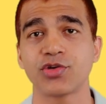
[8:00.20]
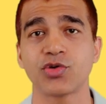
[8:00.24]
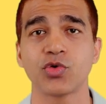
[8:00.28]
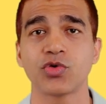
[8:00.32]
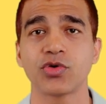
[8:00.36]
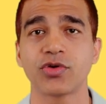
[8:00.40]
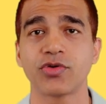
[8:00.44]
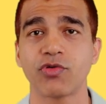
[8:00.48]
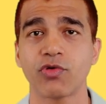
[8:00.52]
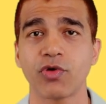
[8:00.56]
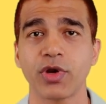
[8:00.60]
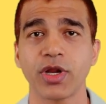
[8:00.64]

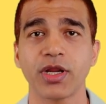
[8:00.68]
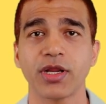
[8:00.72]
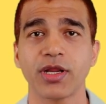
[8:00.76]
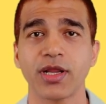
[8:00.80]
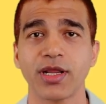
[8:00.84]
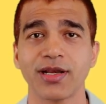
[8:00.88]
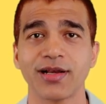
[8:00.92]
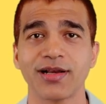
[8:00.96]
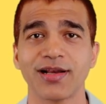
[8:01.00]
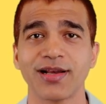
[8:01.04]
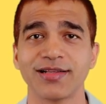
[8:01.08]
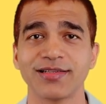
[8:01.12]
should drink
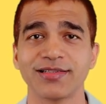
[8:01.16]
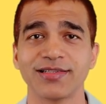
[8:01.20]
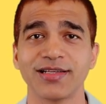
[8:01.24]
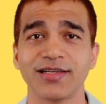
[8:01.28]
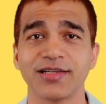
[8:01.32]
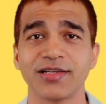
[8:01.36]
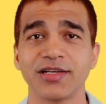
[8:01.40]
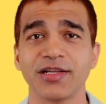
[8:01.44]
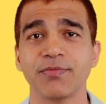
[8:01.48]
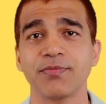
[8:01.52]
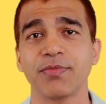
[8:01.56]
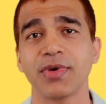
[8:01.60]
in
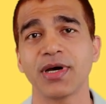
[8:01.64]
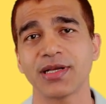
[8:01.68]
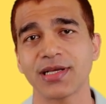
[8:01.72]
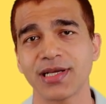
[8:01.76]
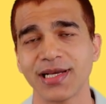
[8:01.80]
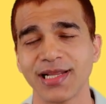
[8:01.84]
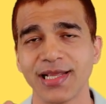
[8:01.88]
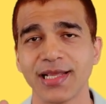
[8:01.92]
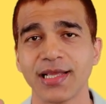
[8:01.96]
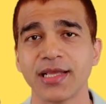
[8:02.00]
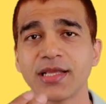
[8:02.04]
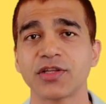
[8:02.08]
cleansing tea,
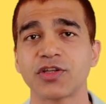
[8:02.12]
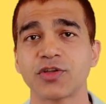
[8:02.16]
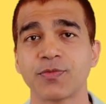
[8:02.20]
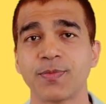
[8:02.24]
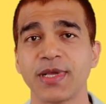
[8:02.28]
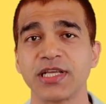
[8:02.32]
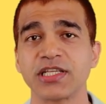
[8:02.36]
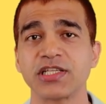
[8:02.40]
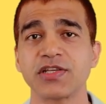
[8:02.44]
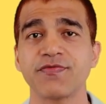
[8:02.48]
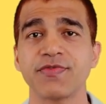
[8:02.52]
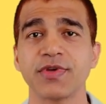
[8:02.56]
but
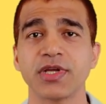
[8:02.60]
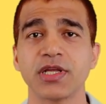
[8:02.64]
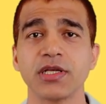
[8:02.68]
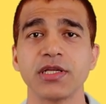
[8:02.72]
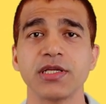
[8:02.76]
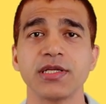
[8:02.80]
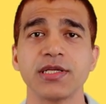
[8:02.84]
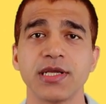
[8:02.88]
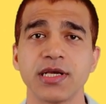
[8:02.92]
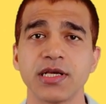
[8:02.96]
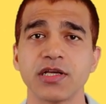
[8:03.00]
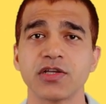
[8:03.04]

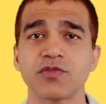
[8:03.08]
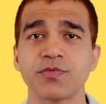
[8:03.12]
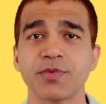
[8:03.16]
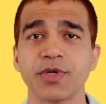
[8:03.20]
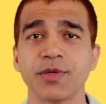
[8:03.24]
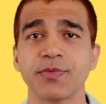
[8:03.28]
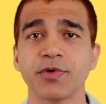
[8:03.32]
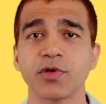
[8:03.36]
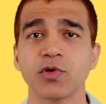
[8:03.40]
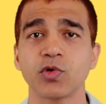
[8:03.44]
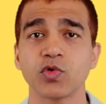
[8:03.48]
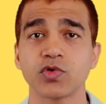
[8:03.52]
specifically, yes,
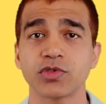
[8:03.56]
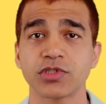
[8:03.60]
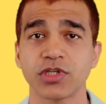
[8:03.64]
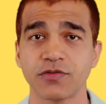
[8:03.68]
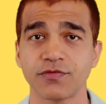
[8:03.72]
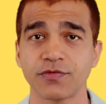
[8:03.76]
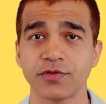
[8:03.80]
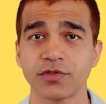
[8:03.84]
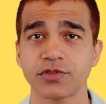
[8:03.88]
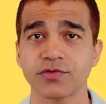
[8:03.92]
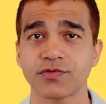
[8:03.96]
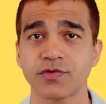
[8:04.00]
people who
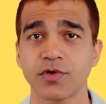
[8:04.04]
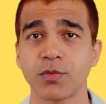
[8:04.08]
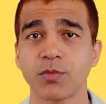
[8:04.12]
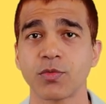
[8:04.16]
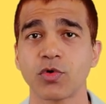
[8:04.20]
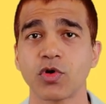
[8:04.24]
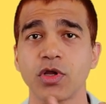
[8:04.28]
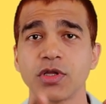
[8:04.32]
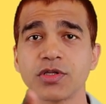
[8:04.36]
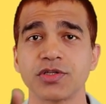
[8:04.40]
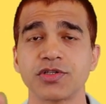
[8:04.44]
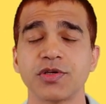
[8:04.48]
suffer
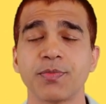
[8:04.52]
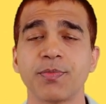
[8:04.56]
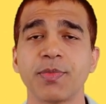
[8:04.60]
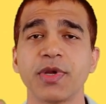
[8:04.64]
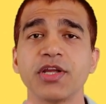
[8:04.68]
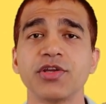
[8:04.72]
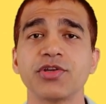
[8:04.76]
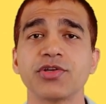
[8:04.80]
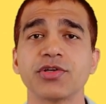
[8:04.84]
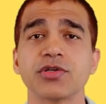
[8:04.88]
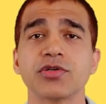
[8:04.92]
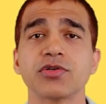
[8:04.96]
from
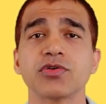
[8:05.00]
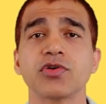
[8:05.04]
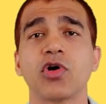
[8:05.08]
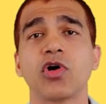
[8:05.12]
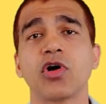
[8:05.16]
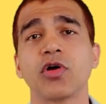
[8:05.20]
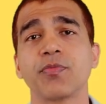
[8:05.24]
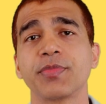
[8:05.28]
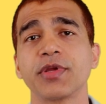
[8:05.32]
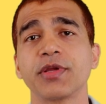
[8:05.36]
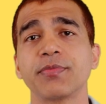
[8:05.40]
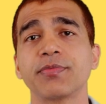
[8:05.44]
constipation
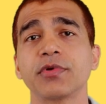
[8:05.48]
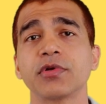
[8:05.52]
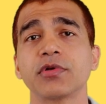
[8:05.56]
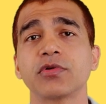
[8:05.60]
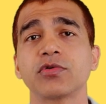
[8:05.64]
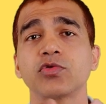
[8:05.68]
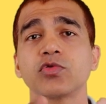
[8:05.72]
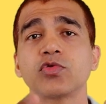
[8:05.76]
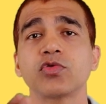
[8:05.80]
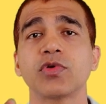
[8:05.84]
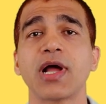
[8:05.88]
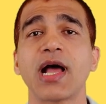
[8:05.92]
or
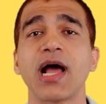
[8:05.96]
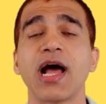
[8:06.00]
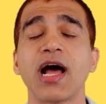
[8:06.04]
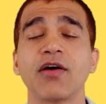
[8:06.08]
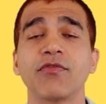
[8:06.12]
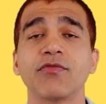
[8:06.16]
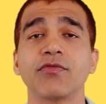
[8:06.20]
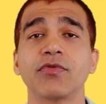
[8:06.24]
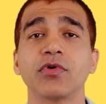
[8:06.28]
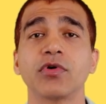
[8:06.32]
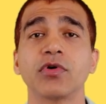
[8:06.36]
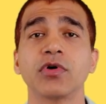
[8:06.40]
people who
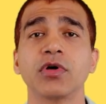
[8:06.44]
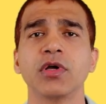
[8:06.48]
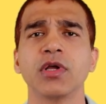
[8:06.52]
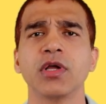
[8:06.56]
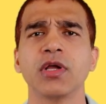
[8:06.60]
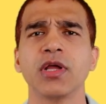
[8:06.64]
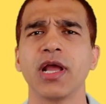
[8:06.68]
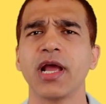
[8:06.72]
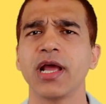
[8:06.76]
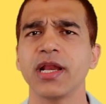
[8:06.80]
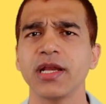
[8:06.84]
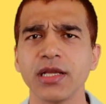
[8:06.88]
have uh,
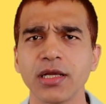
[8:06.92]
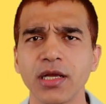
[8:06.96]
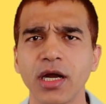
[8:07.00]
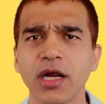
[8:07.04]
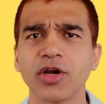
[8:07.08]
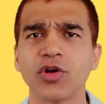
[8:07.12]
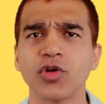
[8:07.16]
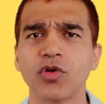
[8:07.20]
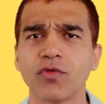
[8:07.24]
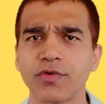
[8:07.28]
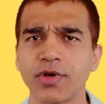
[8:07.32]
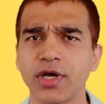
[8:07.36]
any
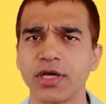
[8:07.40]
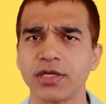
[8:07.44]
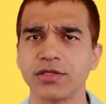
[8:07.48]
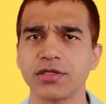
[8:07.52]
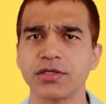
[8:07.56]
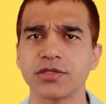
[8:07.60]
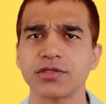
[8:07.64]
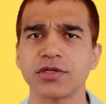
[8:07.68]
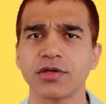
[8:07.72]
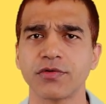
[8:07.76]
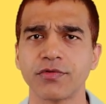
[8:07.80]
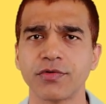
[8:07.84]
kind of
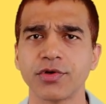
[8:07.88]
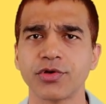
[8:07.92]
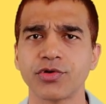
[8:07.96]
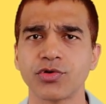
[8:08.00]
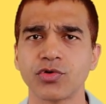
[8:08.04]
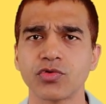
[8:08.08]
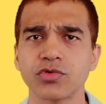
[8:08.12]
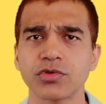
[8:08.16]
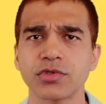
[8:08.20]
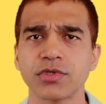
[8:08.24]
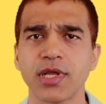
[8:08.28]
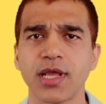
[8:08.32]
digestive
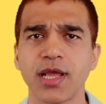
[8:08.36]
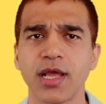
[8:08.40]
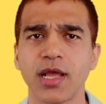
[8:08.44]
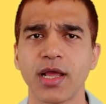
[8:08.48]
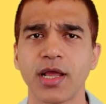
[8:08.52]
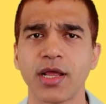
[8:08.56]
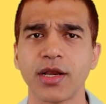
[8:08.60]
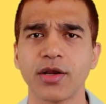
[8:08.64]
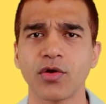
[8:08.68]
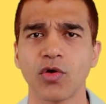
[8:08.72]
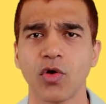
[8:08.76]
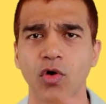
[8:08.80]
issues
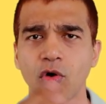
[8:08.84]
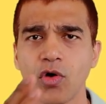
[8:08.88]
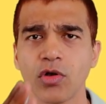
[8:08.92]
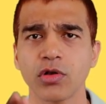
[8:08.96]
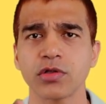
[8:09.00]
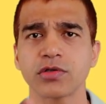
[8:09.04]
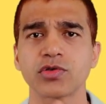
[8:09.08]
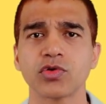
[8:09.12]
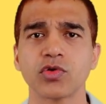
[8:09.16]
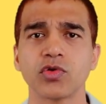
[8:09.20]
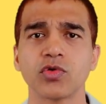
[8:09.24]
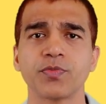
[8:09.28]
and
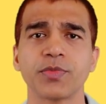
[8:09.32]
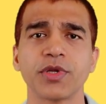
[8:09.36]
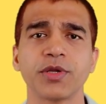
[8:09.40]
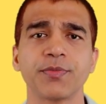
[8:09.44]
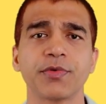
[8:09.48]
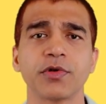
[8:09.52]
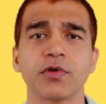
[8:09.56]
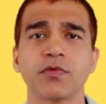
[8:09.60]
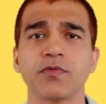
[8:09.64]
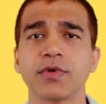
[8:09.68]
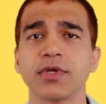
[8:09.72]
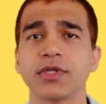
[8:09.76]
also
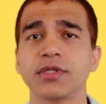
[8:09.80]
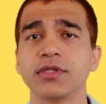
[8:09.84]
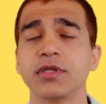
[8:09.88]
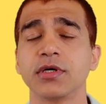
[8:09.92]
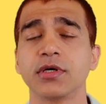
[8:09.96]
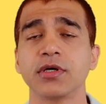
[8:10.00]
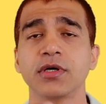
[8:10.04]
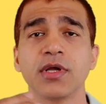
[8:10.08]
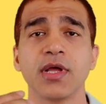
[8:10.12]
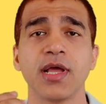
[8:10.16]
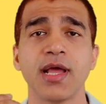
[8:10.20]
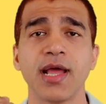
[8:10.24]
people with
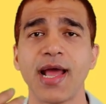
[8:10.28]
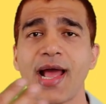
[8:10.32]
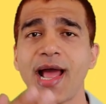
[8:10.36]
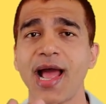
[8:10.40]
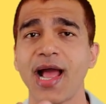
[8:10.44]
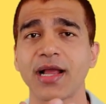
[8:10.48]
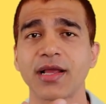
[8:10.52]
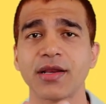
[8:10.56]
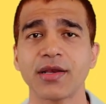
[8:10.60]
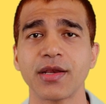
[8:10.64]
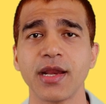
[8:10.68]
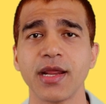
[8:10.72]
uh,
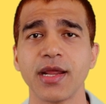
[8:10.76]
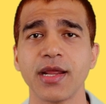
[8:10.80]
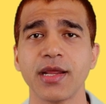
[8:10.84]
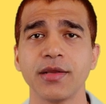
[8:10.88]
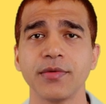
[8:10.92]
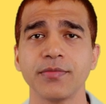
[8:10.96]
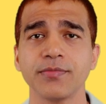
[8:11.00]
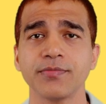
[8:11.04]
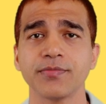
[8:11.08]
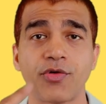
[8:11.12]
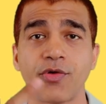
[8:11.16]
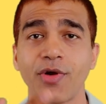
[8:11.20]

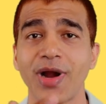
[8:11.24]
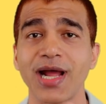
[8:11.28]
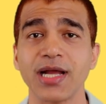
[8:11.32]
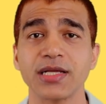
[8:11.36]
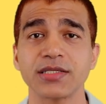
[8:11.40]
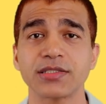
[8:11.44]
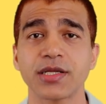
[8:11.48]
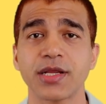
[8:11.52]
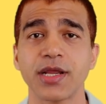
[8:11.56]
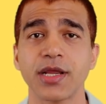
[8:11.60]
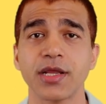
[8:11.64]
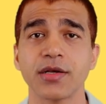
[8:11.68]
acne,
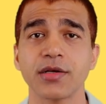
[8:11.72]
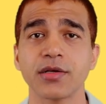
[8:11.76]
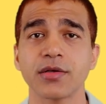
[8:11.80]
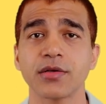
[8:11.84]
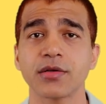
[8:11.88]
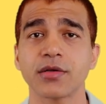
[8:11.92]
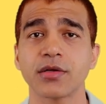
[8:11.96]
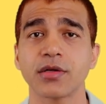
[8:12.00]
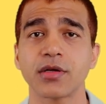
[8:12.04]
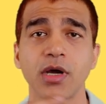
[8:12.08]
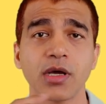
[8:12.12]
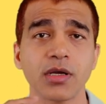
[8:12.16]
dry
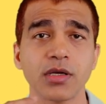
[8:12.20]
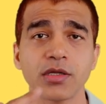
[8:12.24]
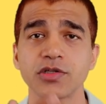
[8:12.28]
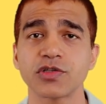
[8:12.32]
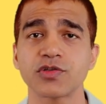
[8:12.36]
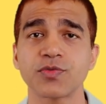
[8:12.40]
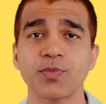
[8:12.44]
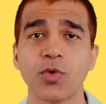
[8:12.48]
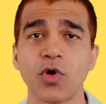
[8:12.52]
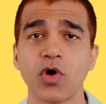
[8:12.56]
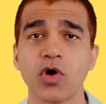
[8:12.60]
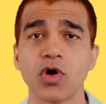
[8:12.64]
skin, color
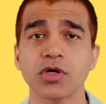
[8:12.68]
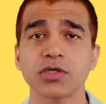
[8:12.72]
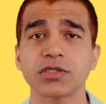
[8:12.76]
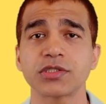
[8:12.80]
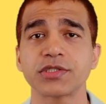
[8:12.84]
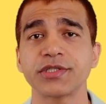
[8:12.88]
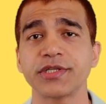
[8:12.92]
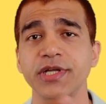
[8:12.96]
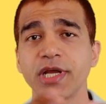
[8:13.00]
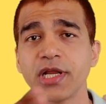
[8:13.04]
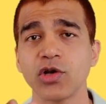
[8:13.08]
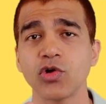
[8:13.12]

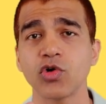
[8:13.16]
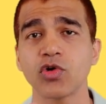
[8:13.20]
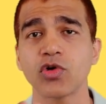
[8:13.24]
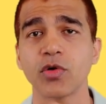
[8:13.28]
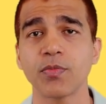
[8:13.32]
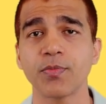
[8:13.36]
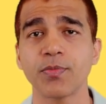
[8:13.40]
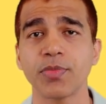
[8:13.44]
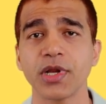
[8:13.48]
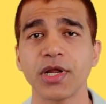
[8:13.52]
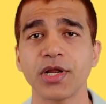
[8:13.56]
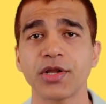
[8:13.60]
spots, yellow
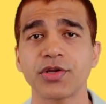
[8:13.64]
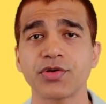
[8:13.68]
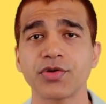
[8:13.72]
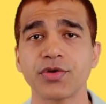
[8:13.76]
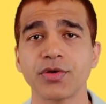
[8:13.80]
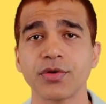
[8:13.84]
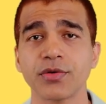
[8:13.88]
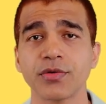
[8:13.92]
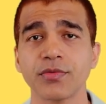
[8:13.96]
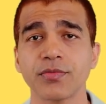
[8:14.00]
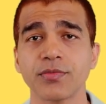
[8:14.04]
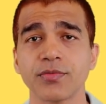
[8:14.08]

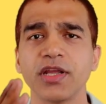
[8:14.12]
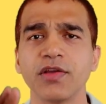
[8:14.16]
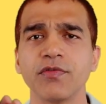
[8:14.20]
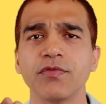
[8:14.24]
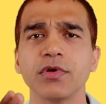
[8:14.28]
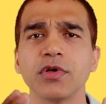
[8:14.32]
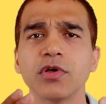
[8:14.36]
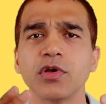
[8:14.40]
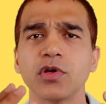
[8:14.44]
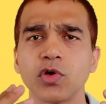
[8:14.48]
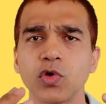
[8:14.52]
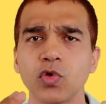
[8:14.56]
complexion,
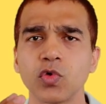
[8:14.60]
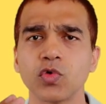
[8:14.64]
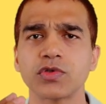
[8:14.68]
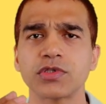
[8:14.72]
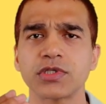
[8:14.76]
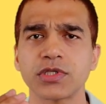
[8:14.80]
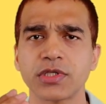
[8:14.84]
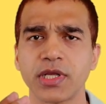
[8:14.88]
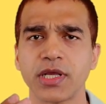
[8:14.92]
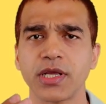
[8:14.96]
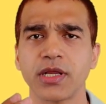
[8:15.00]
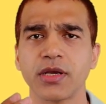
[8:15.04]
even
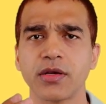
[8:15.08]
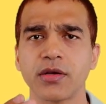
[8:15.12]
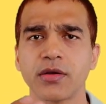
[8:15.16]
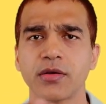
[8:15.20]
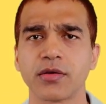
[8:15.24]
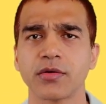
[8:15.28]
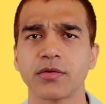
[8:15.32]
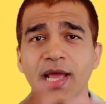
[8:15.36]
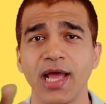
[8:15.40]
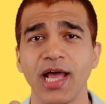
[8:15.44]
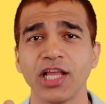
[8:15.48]
loose skin.